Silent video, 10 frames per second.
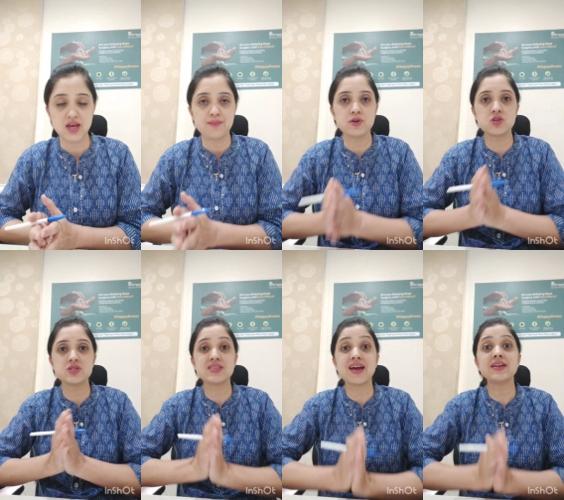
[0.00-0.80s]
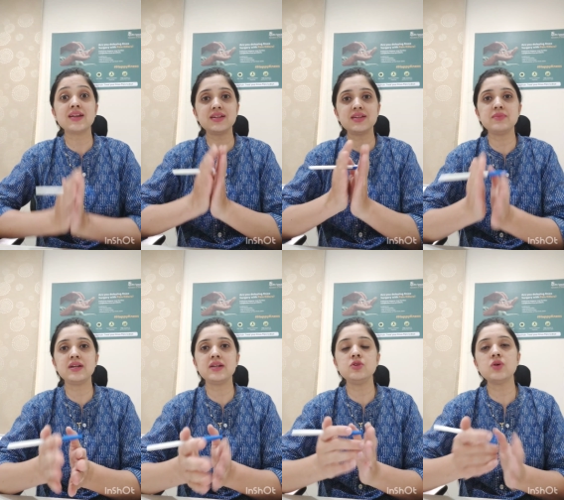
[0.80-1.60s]
because that
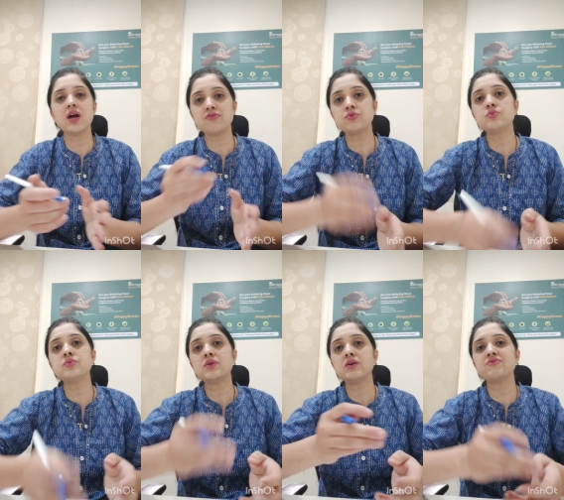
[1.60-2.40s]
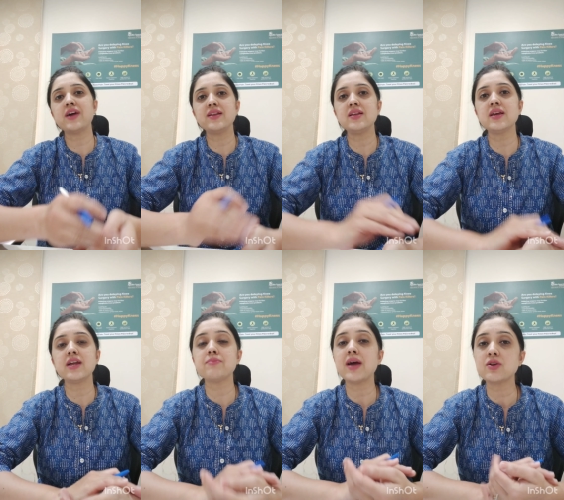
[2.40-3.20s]
ultimately you have to finally
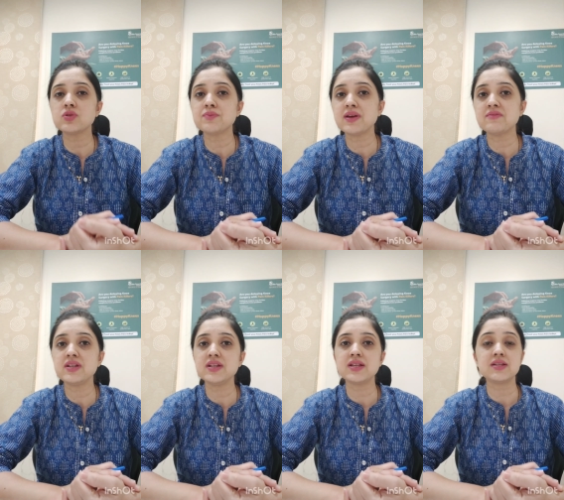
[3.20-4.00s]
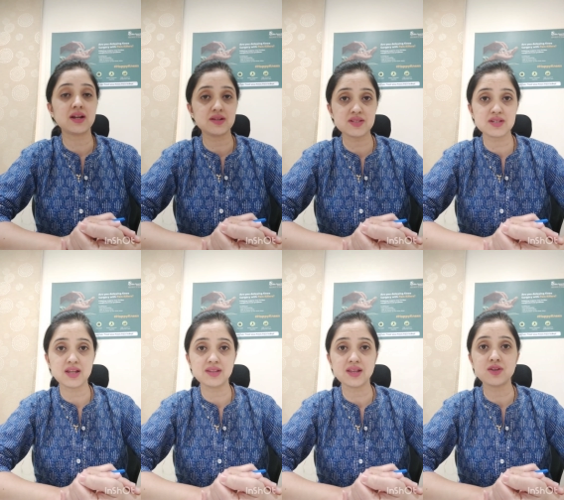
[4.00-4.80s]
get back to the pavilion and
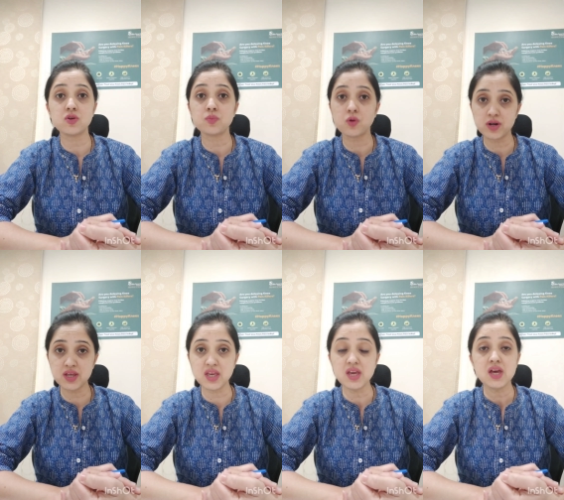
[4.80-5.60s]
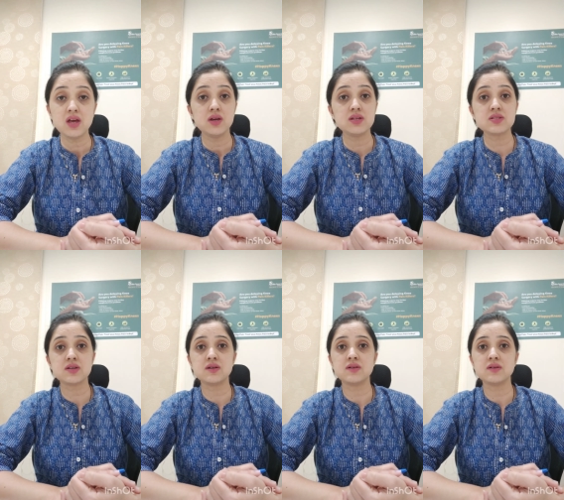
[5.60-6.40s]
understand that your body is
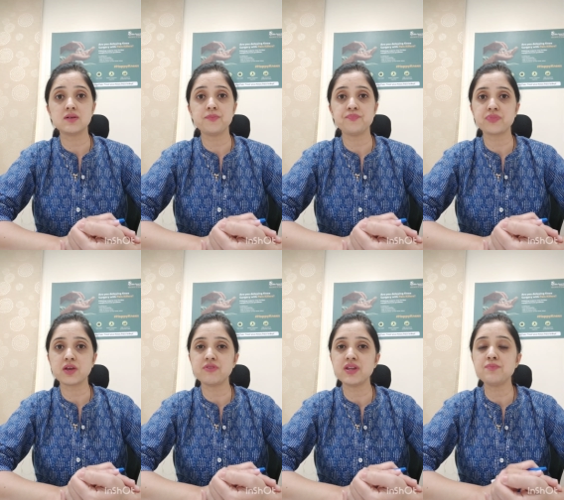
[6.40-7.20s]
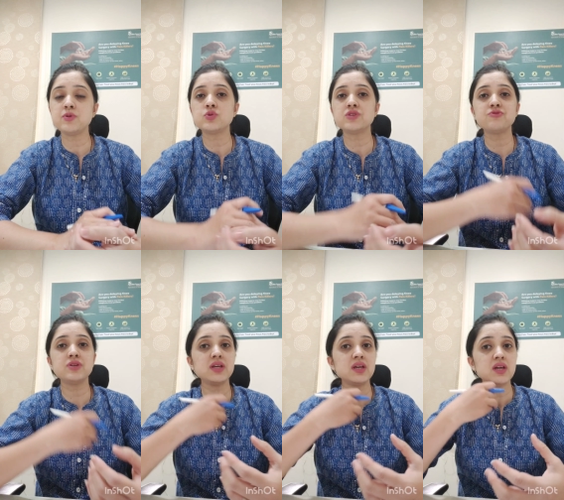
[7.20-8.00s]
a very
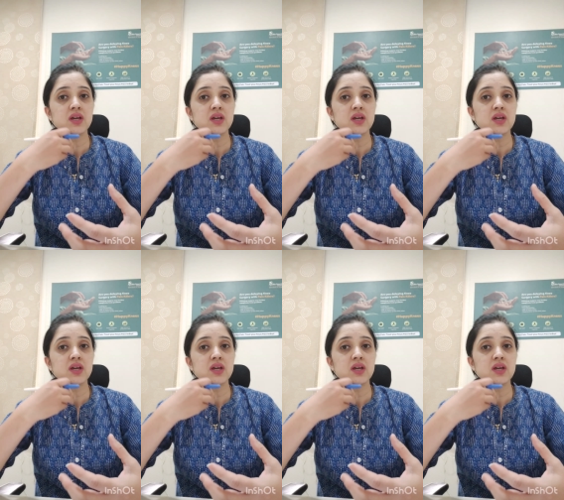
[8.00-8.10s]
beautifully